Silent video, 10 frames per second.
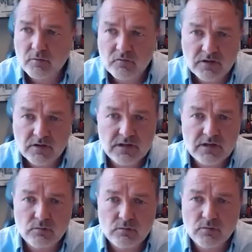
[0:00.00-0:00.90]
also
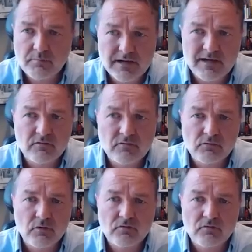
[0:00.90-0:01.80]
EU and
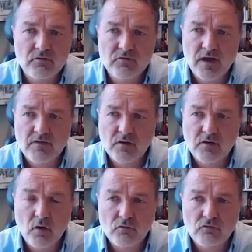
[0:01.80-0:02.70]
bilateral countries, and the
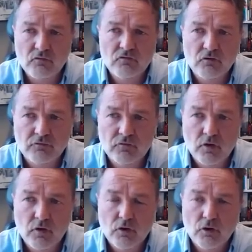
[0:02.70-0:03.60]

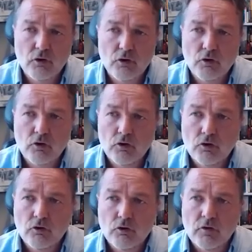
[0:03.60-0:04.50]
constant
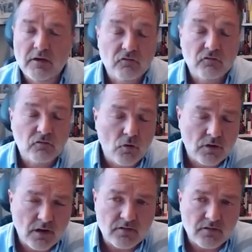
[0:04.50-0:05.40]

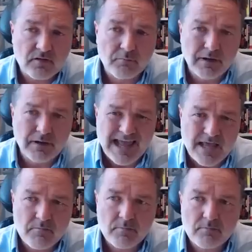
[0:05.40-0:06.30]
externalizing
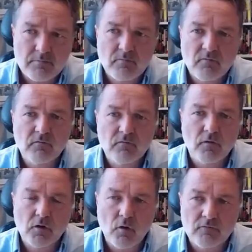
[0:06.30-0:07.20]
blame for
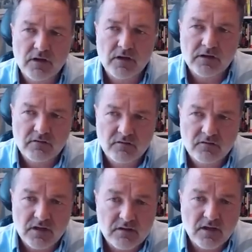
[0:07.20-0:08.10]
the
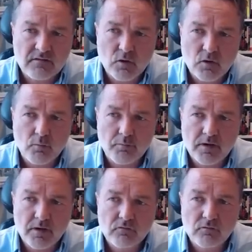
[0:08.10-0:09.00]
conflicts in
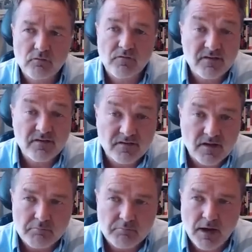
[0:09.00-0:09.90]
Ethiopia to
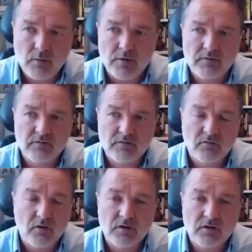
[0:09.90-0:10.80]
Western powers
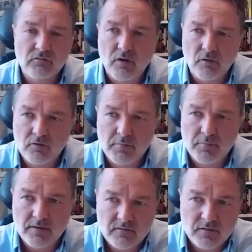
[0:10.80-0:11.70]
trying to
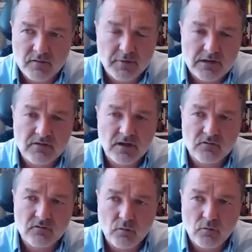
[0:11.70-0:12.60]
undermine stability
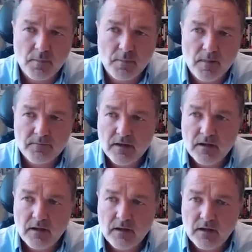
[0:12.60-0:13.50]
and so on.
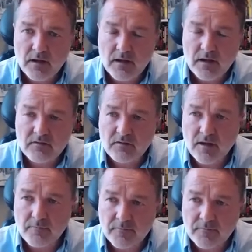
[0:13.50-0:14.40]
It's
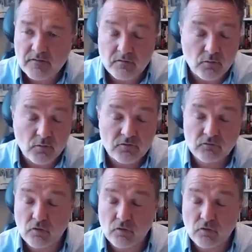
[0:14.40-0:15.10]
of course a